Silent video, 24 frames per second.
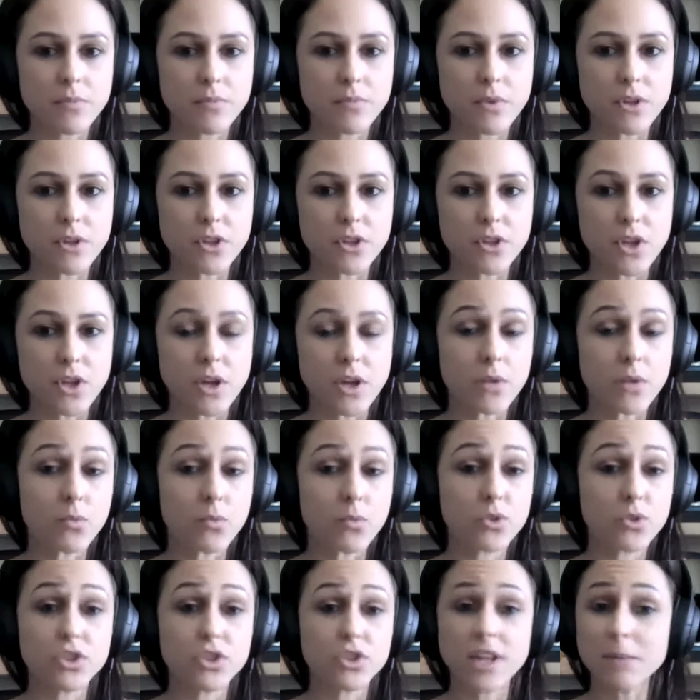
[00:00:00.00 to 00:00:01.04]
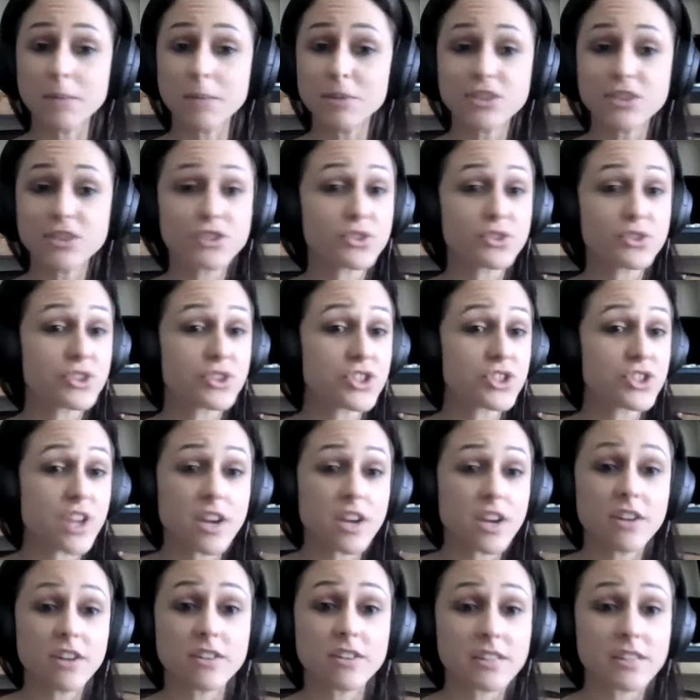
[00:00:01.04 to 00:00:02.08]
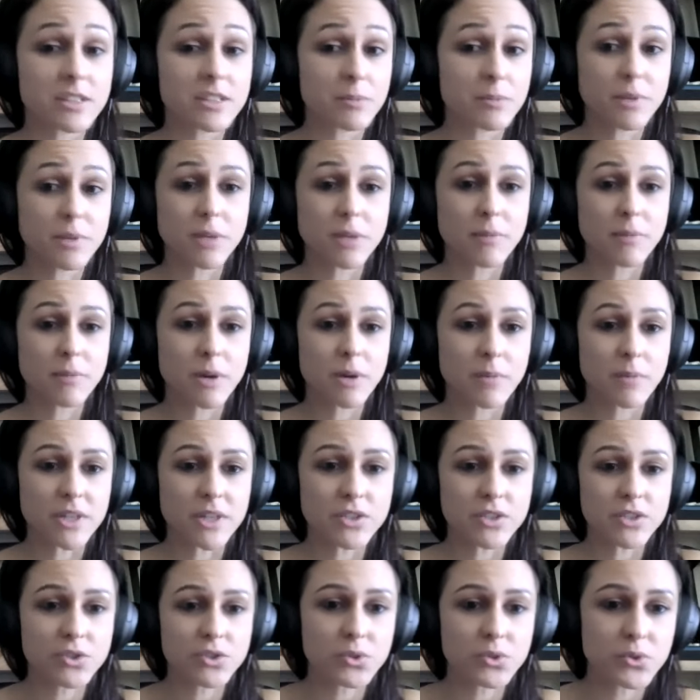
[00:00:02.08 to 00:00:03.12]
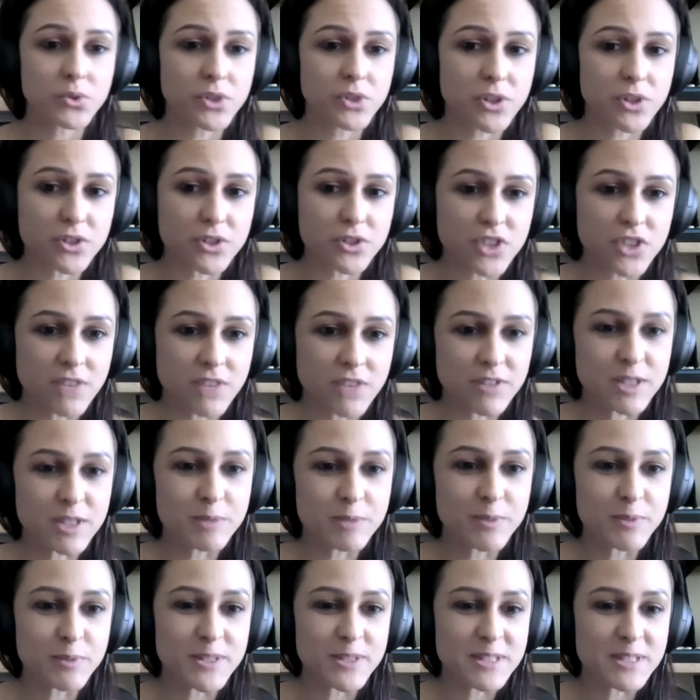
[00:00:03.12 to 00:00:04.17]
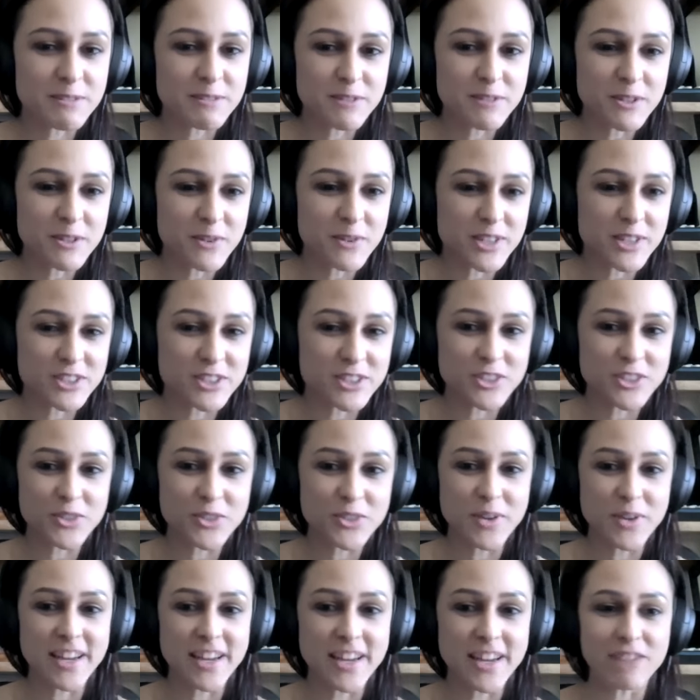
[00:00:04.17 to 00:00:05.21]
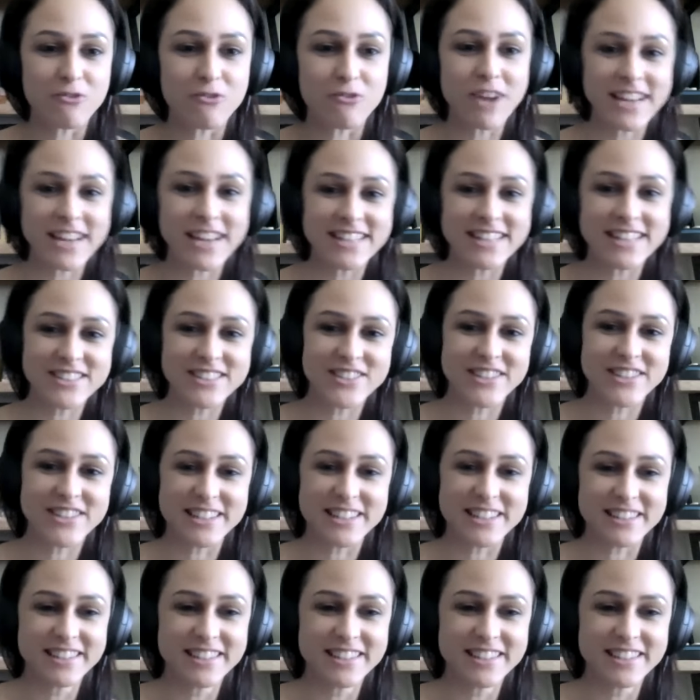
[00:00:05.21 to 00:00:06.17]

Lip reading: Yeah, would you like me just to share a little bit about my story, or do you have any specific questions? Do I get right into the